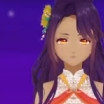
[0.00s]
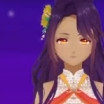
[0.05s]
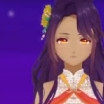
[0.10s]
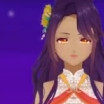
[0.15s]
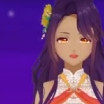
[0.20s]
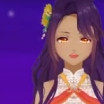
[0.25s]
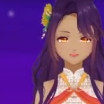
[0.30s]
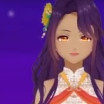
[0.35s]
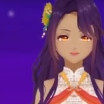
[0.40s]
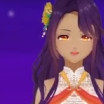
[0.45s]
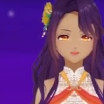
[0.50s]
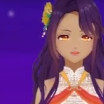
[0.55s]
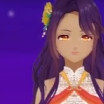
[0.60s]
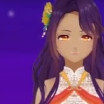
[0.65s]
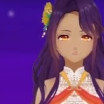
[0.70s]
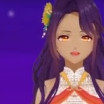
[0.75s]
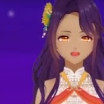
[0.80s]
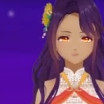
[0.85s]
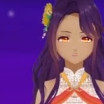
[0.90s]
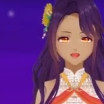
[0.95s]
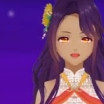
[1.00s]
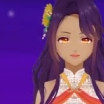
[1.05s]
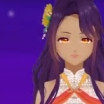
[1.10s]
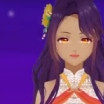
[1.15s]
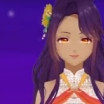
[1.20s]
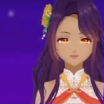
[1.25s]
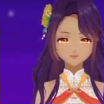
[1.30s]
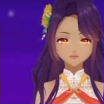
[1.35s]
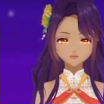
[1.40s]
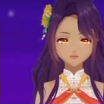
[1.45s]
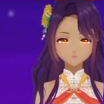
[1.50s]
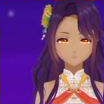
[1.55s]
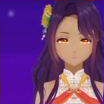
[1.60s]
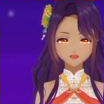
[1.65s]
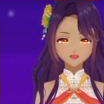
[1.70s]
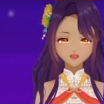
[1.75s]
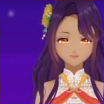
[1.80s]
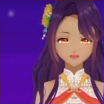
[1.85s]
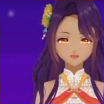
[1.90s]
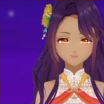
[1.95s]
Oh, this music's nice, actually. It's
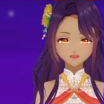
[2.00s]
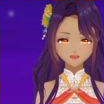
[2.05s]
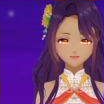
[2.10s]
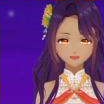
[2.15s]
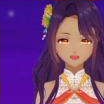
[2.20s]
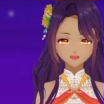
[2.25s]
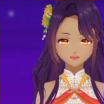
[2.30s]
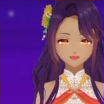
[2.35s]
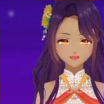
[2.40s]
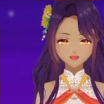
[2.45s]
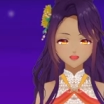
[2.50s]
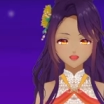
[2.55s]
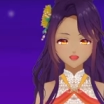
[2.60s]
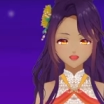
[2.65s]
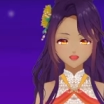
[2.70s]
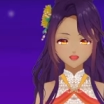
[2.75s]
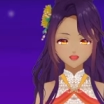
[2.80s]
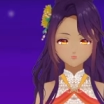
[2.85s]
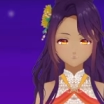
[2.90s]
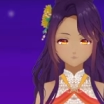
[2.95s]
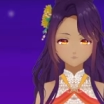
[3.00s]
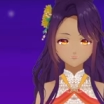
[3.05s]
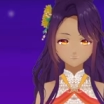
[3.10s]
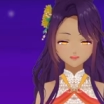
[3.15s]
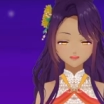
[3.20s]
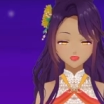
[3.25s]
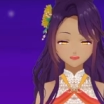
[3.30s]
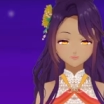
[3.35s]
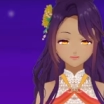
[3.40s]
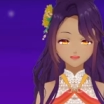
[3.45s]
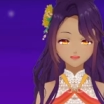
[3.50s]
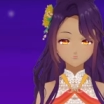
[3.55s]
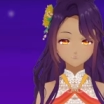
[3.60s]
actually not like, what's it called?